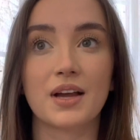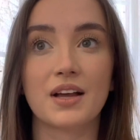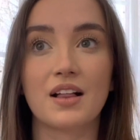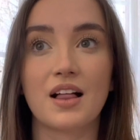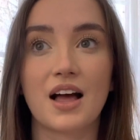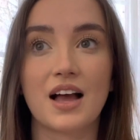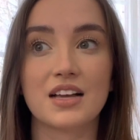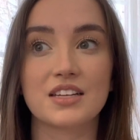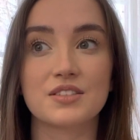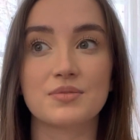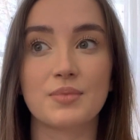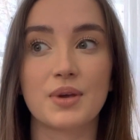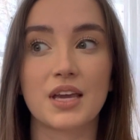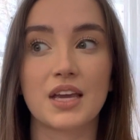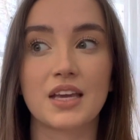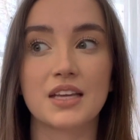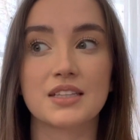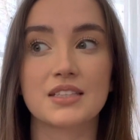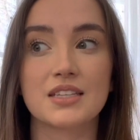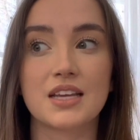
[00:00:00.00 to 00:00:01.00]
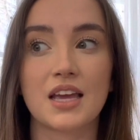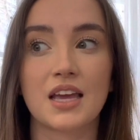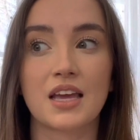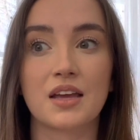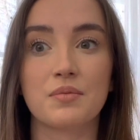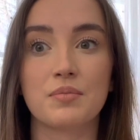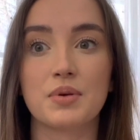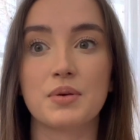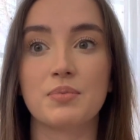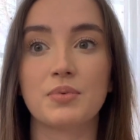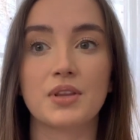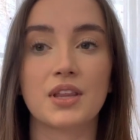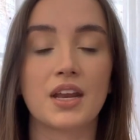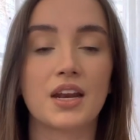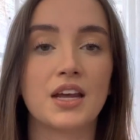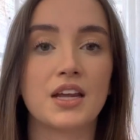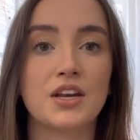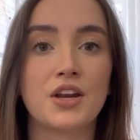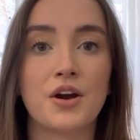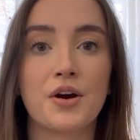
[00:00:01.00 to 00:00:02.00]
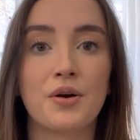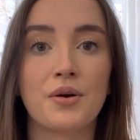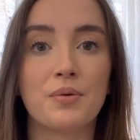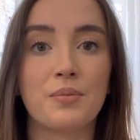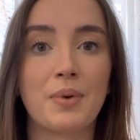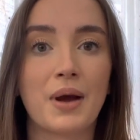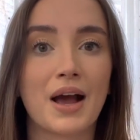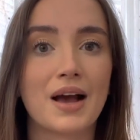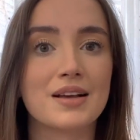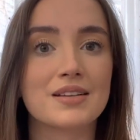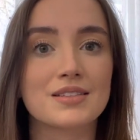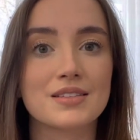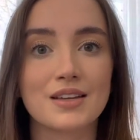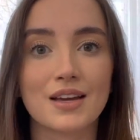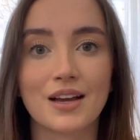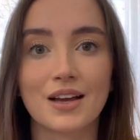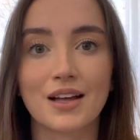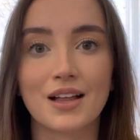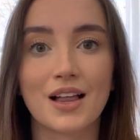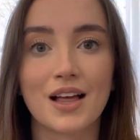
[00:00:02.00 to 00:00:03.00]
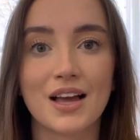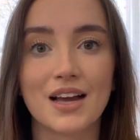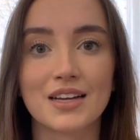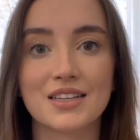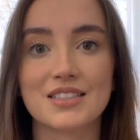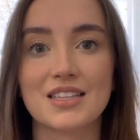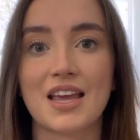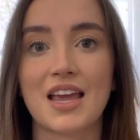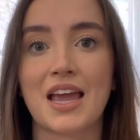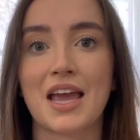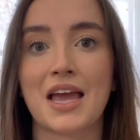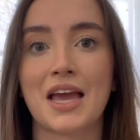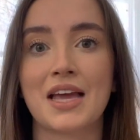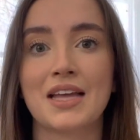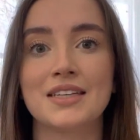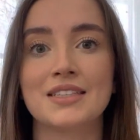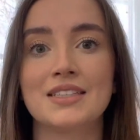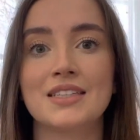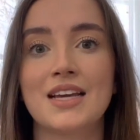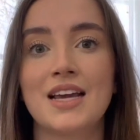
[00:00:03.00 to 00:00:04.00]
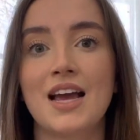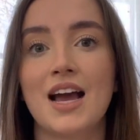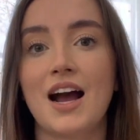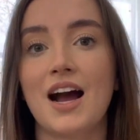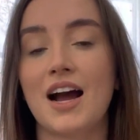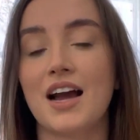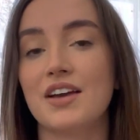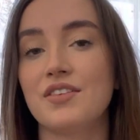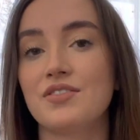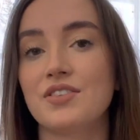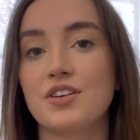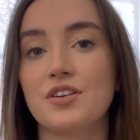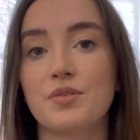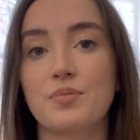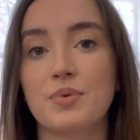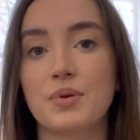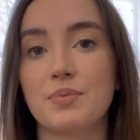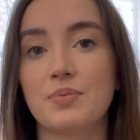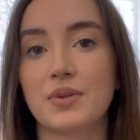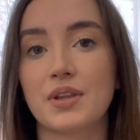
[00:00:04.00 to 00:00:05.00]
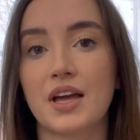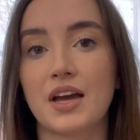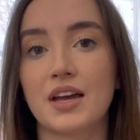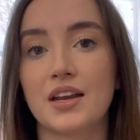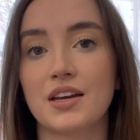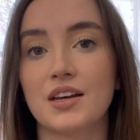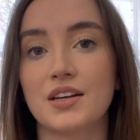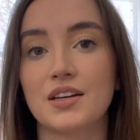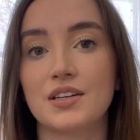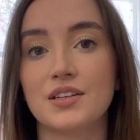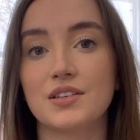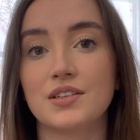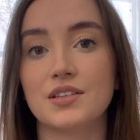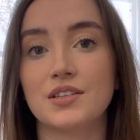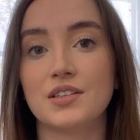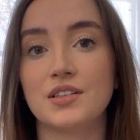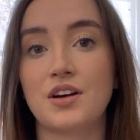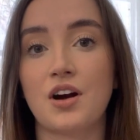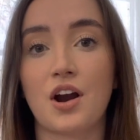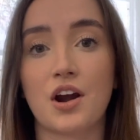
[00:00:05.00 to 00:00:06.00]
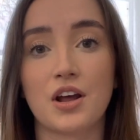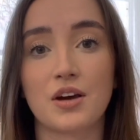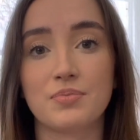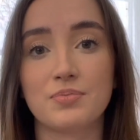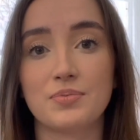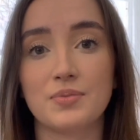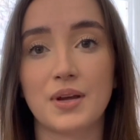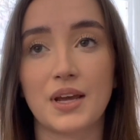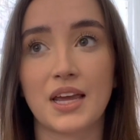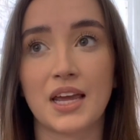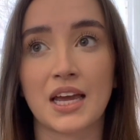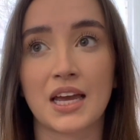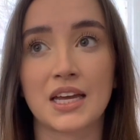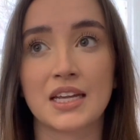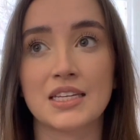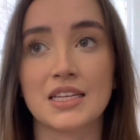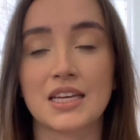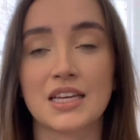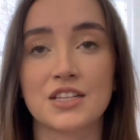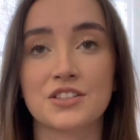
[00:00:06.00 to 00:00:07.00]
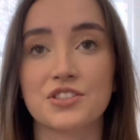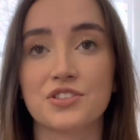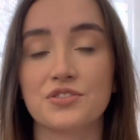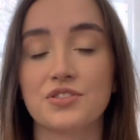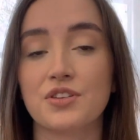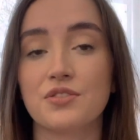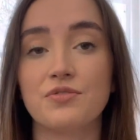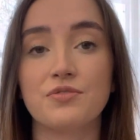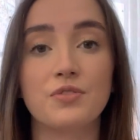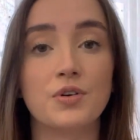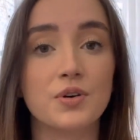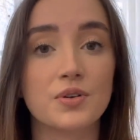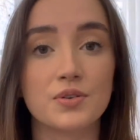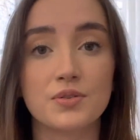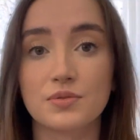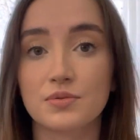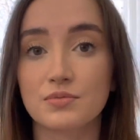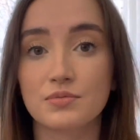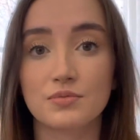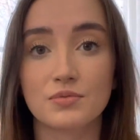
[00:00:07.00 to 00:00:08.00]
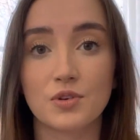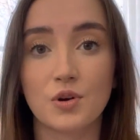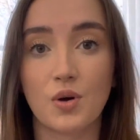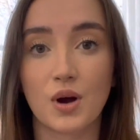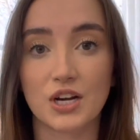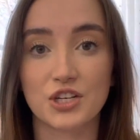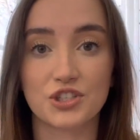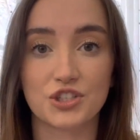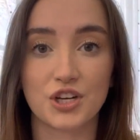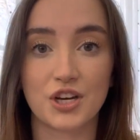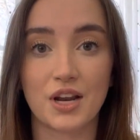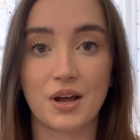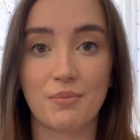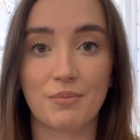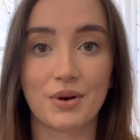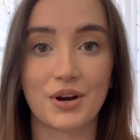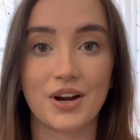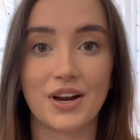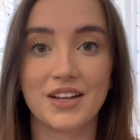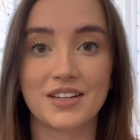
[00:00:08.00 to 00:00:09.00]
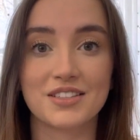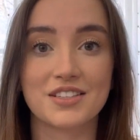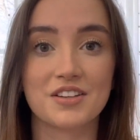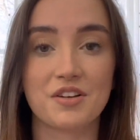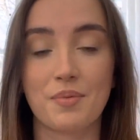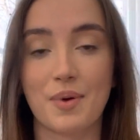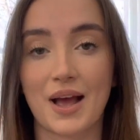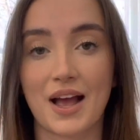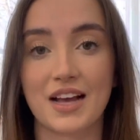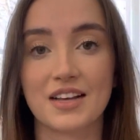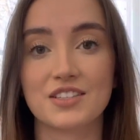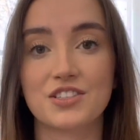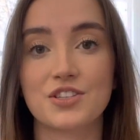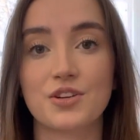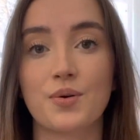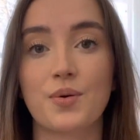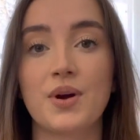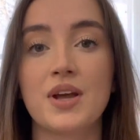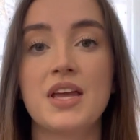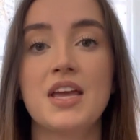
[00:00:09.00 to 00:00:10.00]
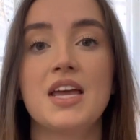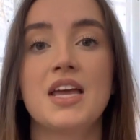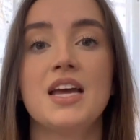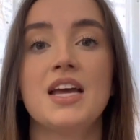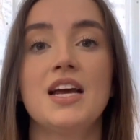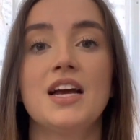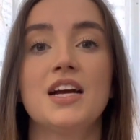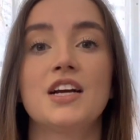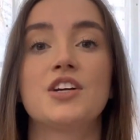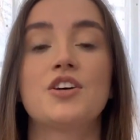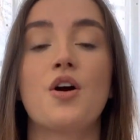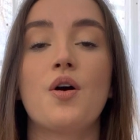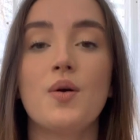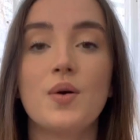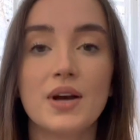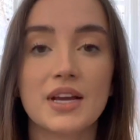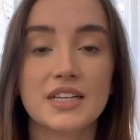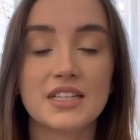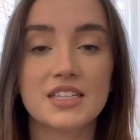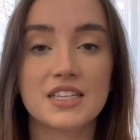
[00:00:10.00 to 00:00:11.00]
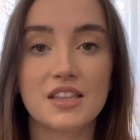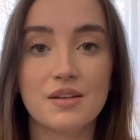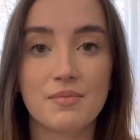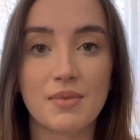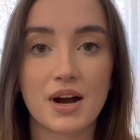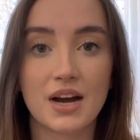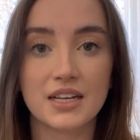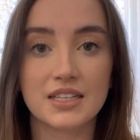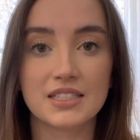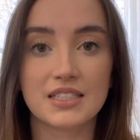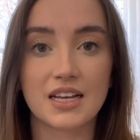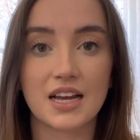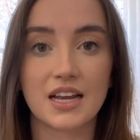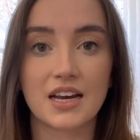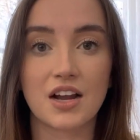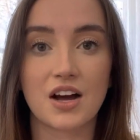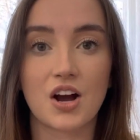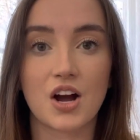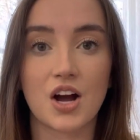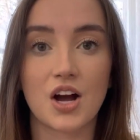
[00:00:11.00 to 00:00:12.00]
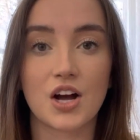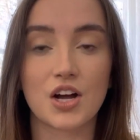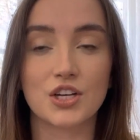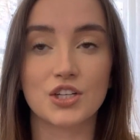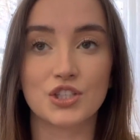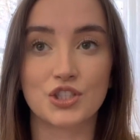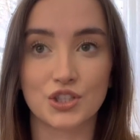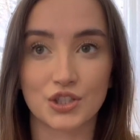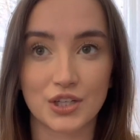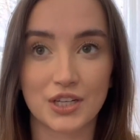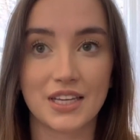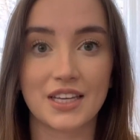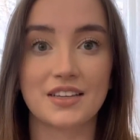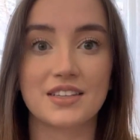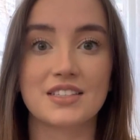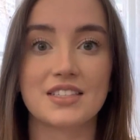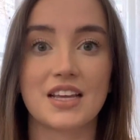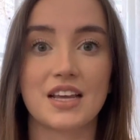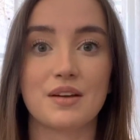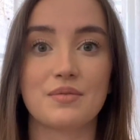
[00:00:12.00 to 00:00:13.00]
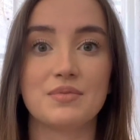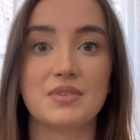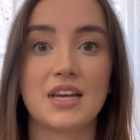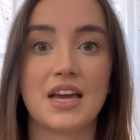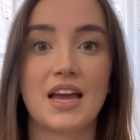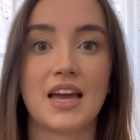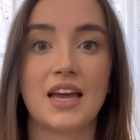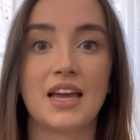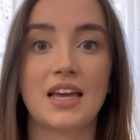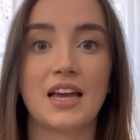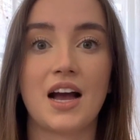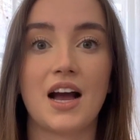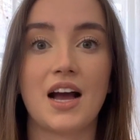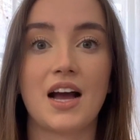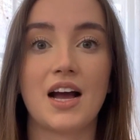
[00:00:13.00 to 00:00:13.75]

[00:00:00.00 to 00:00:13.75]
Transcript: classmates and people that I know passed the NCLEX, and I even know people that got up and answered the full question number and still passed. So go into the mindset during exam day.